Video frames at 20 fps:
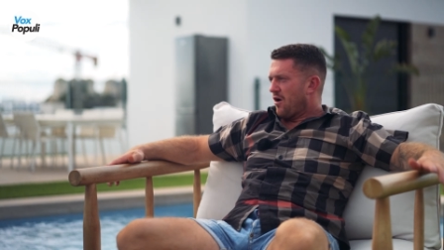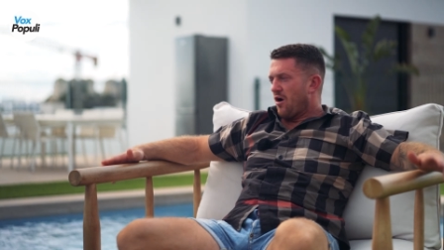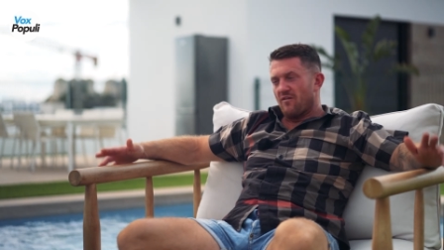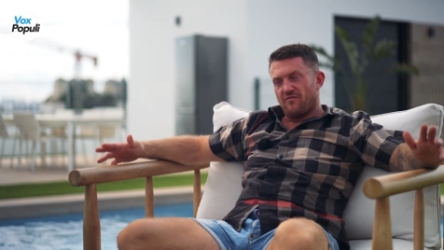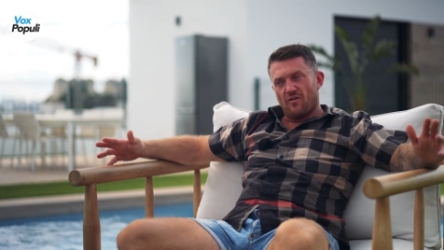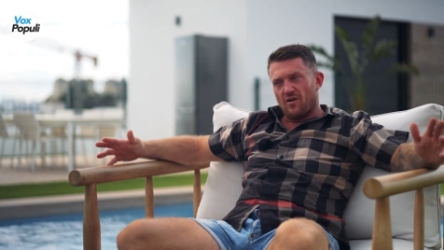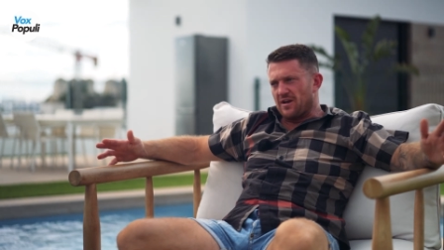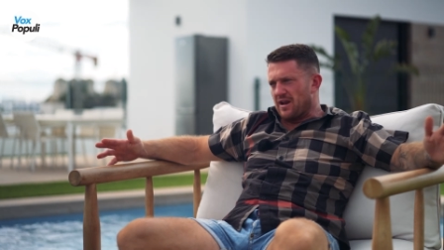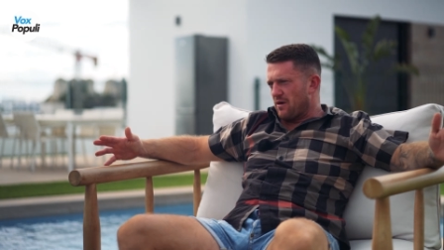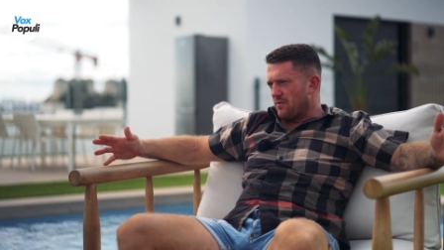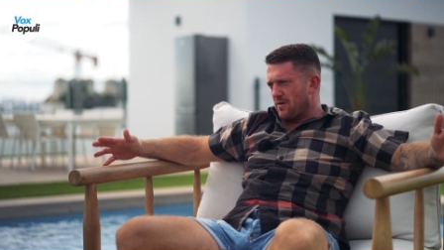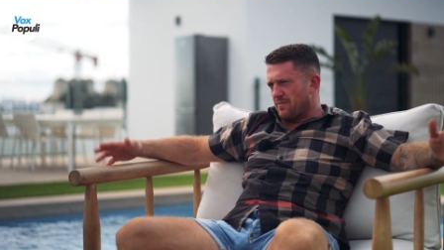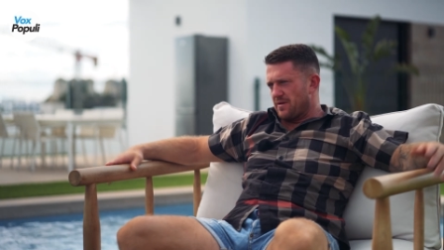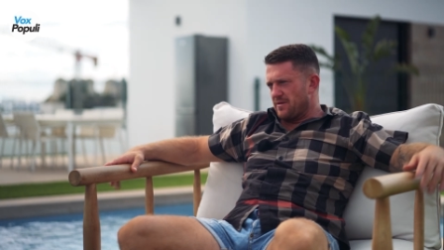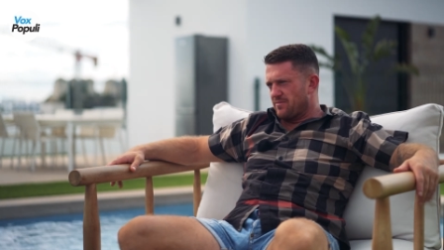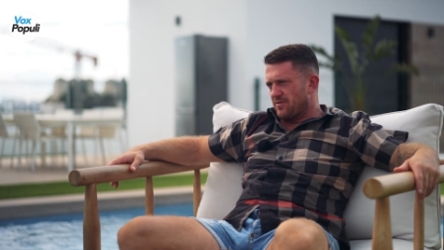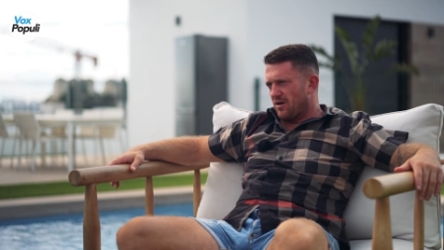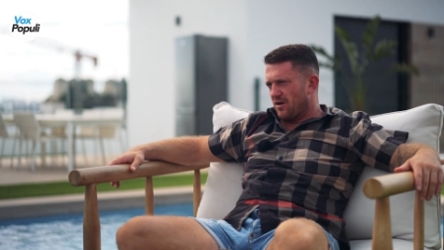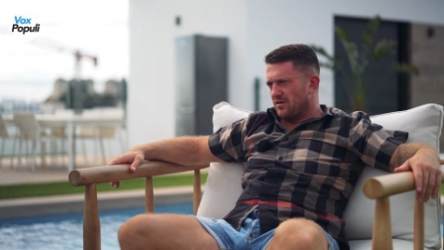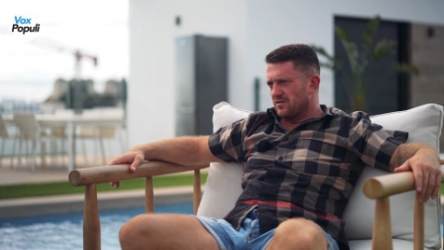I find out where
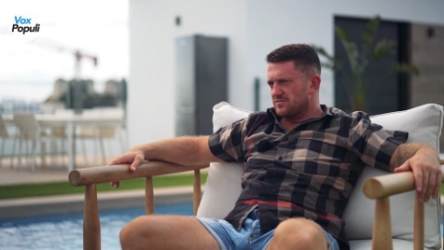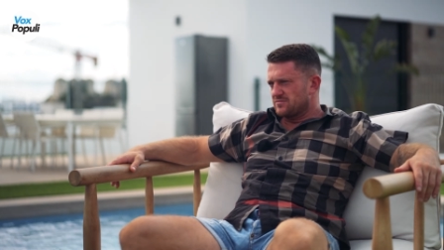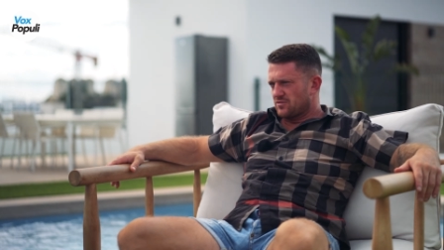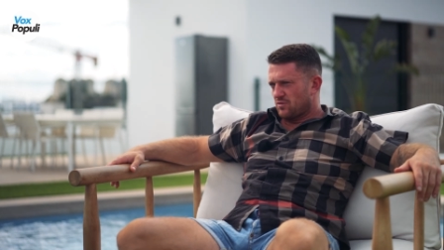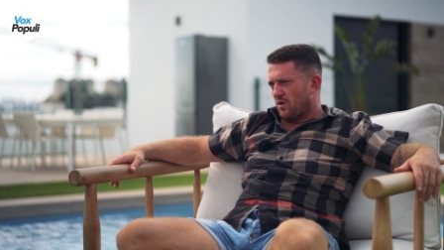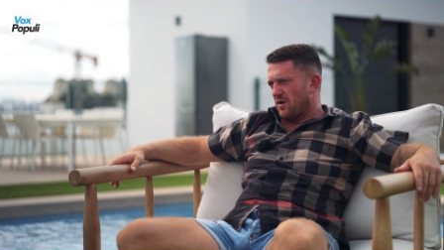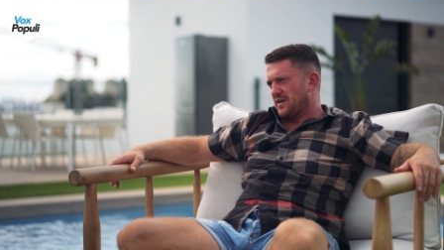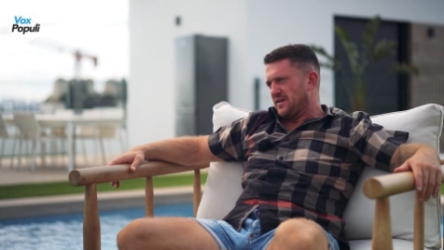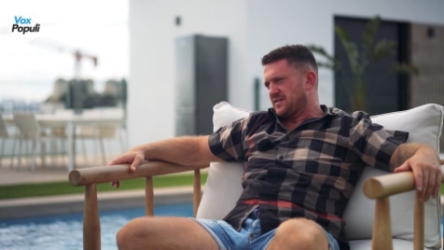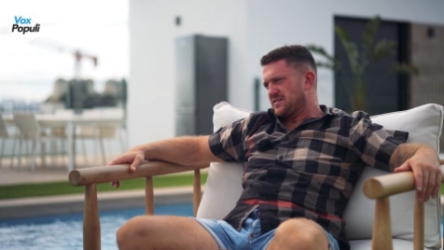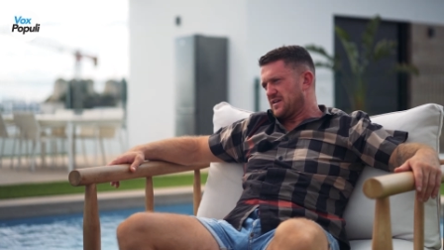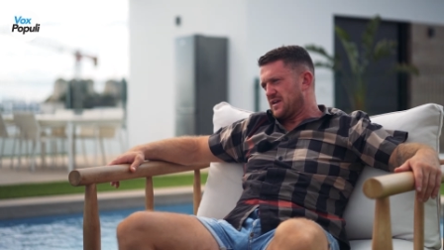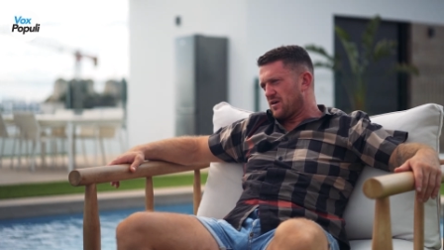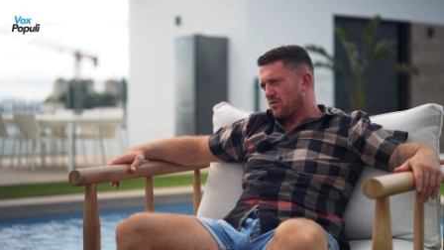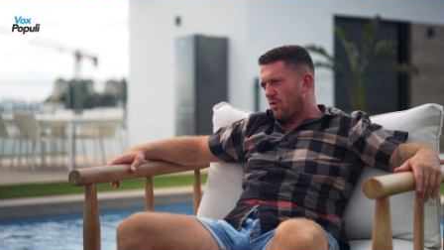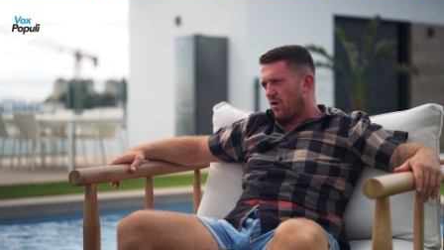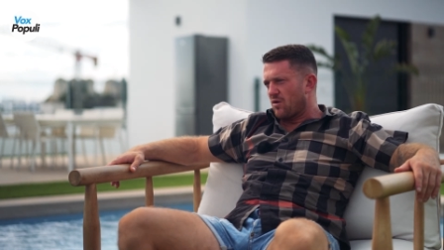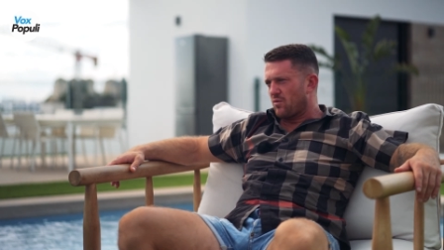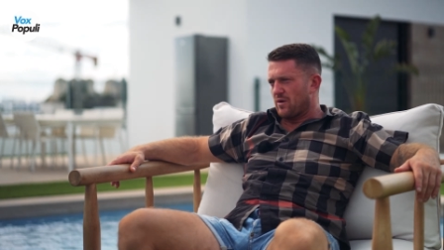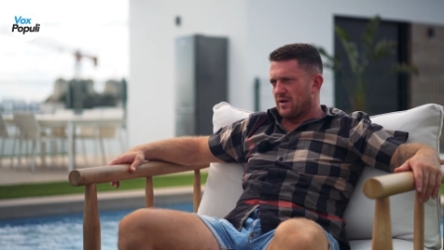people are quite easily
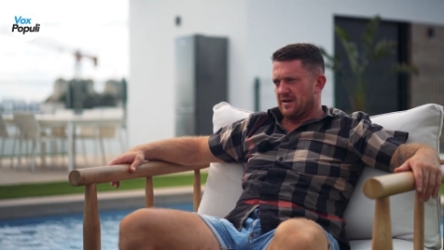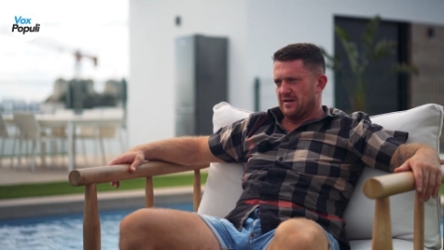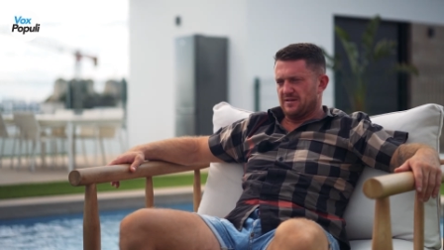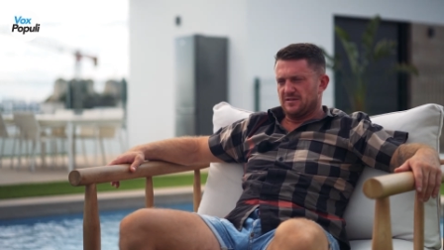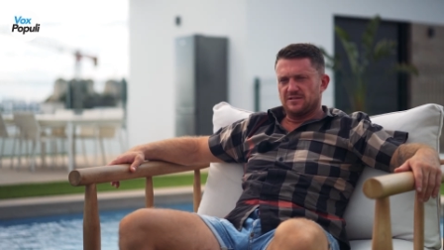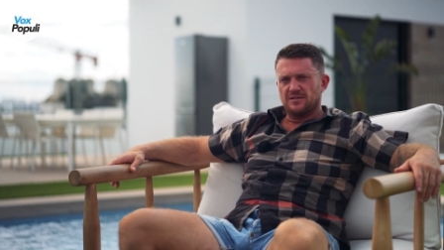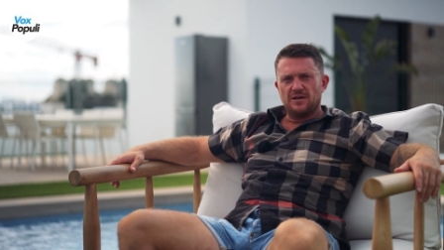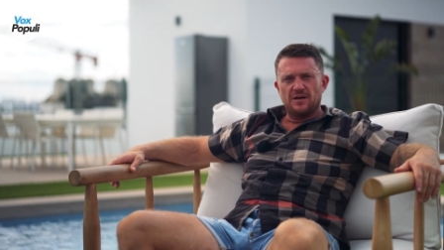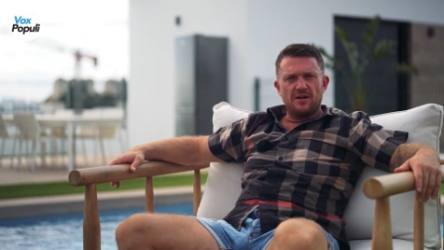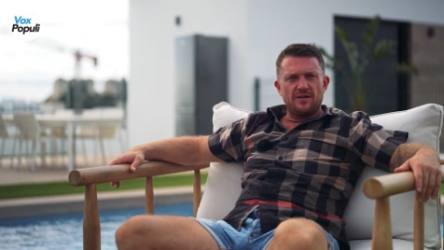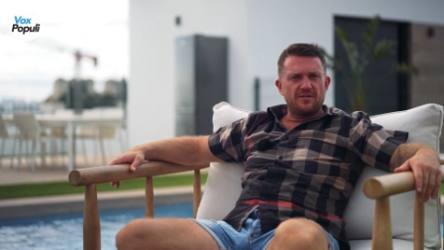and quite quickly.